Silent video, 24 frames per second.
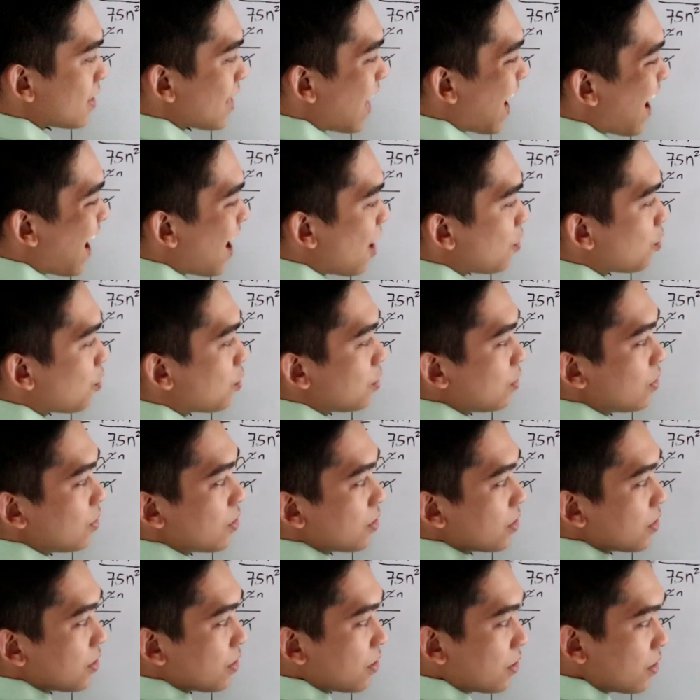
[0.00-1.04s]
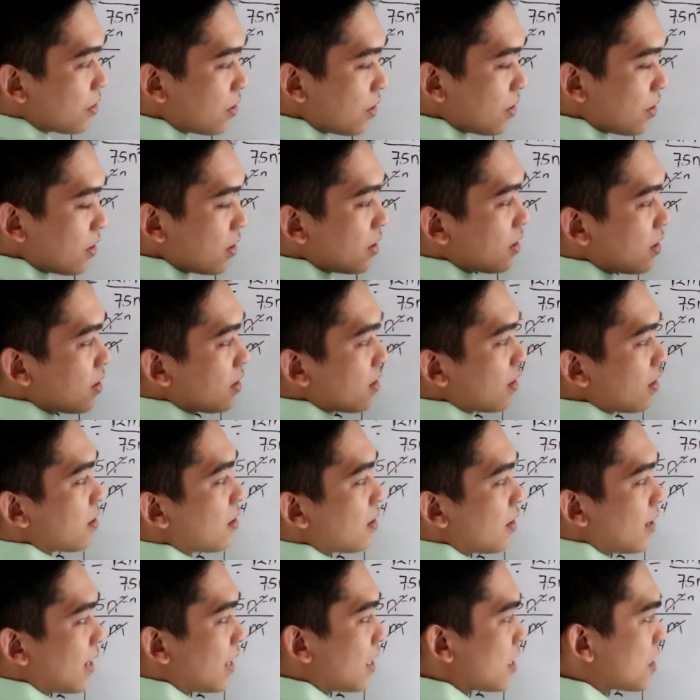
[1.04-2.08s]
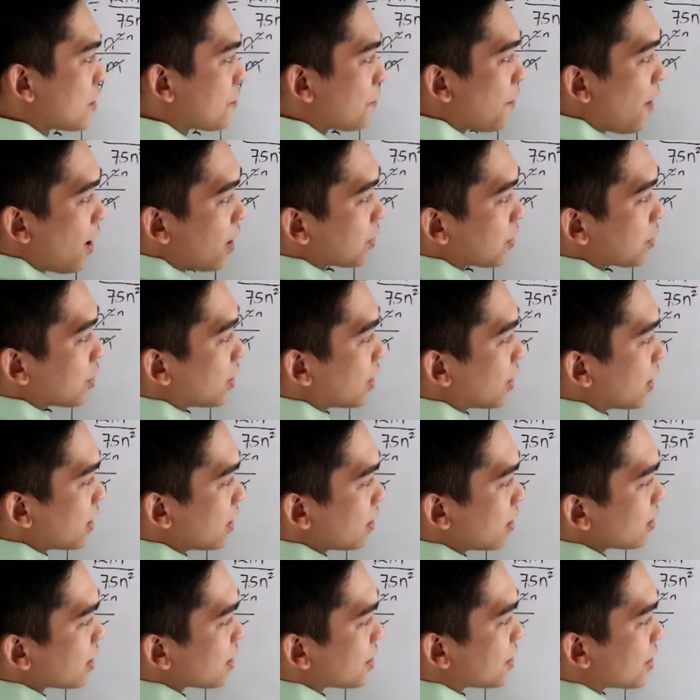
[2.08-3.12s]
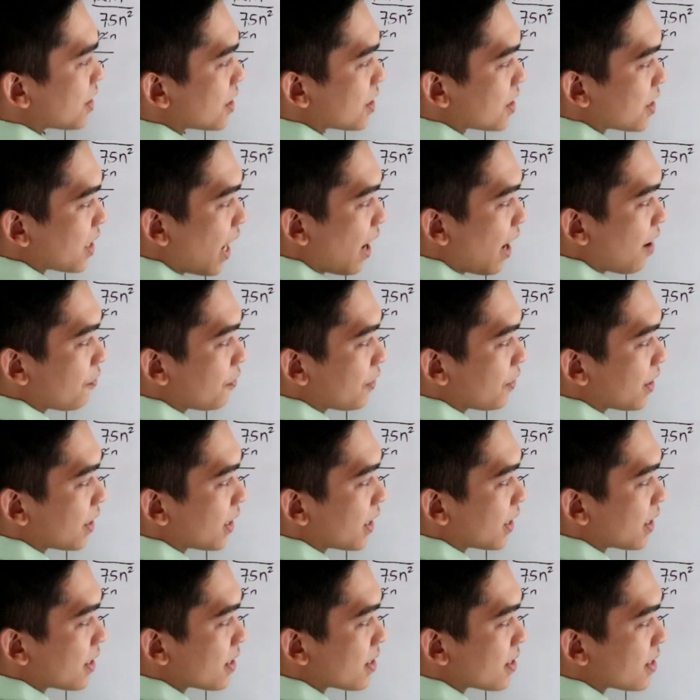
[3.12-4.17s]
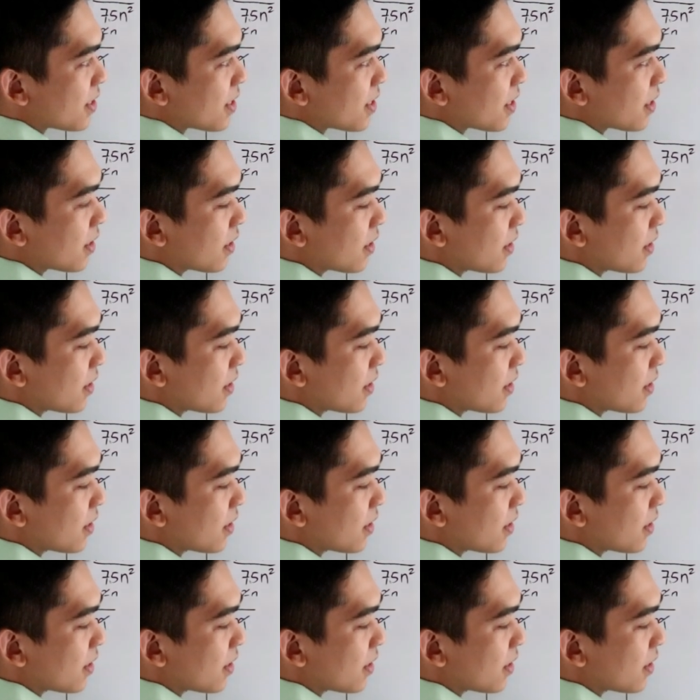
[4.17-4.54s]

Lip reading: Now, let us factor. The GCF is